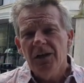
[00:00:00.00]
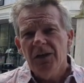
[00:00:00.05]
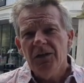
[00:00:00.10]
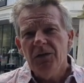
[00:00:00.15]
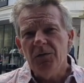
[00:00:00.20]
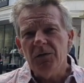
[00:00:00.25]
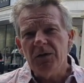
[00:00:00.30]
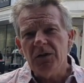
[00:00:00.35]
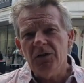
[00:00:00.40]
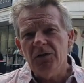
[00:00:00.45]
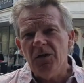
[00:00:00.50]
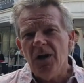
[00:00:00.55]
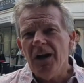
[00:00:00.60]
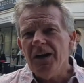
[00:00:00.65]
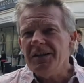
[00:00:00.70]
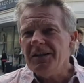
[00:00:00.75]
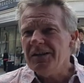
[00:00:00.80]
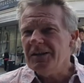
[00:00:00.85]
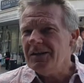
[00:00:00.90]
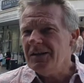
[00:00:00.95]
There was a
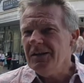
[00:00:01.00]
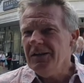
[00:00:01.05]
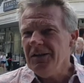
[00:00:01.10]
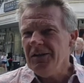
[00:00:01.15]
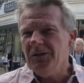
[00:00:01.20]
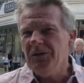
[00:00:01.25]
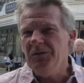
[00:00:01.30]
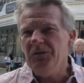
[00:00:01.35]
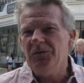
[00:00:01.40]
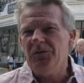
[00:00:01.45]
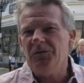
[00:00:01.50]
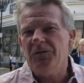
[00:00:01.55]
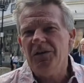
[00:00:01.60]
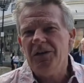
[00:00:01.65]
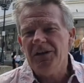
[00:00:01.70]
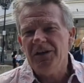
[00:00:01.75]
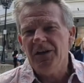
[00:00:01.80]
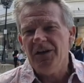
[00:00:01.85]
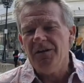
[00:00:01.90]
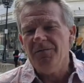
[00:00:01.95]
crisis in the country,
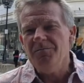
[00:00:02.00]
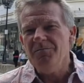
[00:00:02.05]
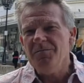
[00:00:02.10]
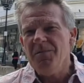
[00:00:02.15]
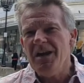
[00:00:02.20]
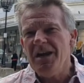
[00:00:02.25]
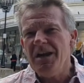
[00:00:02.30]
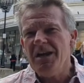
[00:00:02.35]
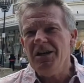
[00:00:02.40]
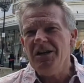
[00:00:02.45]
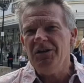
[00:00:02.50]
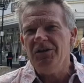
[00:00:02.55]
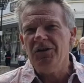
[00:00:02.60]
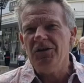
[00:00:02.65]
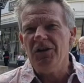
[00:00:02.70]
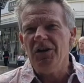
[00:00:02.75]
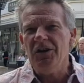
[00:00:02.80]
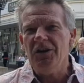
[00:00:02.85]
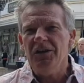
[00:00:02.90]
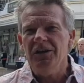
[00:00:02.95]
a
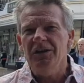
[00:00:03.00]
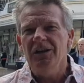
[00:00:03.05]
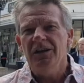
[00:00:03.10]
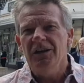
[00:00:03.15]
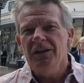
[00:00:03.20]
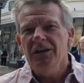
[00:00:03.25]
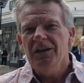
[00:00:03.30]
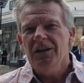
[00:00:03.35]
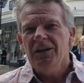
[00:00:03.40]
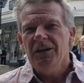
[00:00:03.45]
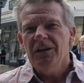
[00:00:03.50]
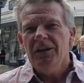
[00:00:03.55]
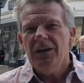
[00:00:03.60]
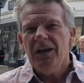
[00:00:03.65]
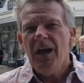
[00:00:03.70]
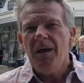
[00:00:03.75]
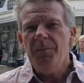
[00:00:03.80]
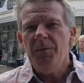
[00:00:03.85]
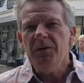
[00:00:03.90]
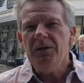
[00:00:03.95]
major
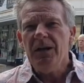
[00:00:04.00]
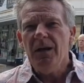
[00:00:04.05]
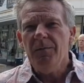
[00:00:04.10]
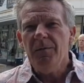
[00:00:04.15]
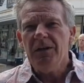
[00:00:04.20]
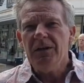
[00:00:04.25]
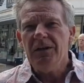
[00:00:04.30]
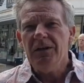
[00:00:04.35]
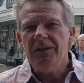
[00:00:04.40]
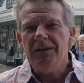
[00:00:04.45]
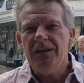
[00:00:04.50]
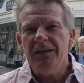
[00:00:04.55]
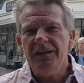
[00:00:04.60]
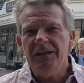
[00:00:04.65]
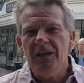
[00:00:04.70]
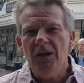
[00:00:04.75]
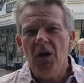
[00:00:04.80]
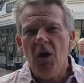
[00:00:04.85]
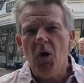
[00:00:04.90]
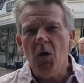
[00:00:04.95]
epidemic has hit
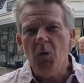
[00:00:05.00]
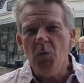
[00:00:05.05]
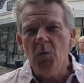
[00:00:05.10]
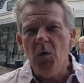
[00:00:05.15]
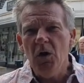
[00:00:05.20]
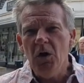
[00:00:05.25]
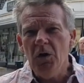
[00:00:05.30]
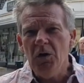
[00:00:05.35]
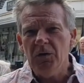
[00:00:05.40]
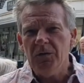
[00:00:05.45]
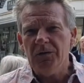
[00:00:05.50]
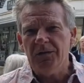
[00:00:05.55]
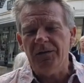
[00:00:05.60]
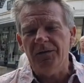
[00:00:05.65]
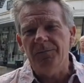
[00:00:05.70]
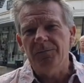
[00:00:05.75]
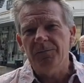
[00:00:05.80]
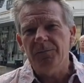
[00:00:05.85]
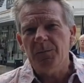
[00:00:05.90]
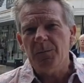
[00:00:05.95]
the whole world.
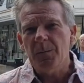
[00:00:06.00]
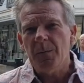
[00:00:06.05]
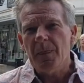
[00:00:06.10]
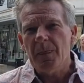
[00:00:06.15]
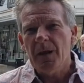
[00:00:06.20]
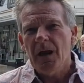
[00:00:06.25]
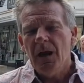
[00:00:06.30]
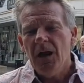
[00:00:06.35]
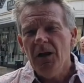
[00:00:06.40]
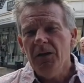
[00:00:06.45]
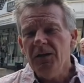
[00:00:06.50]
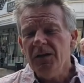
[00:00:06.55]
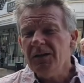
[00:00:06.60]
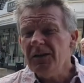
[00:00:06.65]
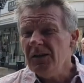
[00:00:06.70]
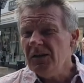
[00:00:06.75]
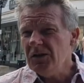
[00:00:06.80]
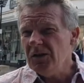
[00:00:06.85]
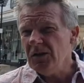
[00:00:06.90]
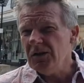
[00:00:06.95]
And this
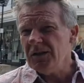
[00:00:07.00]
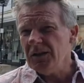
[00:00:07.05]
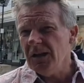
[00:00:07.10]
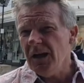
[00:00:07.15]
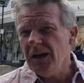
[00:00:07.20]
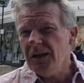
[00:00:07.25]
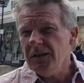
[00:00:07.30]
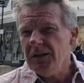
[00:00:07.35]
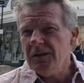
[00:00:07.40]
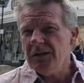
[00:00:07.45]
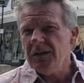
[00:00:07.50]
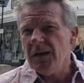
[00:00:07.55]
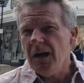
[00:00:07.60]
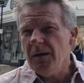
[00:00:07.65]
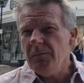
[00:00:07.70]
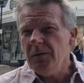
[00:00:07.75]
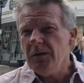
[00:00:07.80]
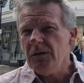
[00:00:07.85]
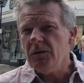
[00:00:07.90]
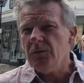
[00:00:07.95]
is just like the
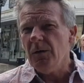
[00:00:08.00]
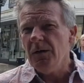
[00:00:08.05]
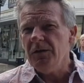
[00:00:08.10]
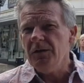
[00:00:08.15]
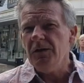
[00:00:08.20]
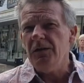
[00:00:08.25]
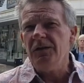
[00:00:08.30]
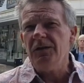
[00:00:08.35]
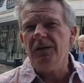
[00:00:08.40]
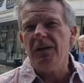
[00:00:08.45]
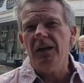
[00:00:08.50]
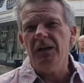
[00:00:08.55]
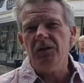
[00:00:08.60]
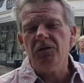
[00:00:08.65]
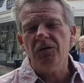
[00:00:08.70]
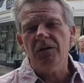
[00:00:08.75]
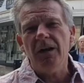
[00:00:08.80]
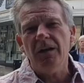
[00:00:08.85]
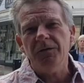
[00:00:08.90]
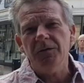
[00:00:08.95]
time of the 20th
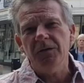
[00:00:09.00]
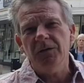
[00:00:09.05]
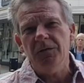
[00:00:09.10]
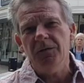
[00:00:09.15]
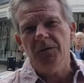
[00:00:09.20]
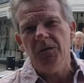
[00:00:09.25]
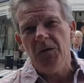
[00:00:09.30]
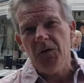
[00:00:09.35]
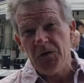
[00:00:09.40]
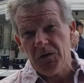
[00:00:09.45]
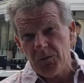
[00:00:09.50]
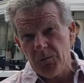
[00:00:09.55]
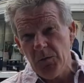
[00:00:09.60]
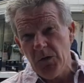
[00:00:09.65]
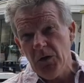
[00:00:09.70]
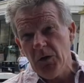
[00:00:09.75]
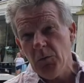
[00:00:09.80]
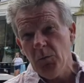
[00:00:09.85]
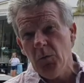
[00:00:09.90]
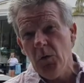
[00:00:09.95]
century after the First
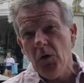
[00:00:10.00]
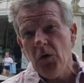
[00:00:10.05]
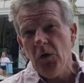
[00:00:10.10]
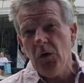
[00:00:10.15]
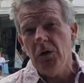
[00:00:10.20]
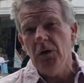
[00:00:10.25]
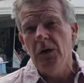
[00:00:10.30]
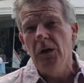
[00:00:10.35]
World War,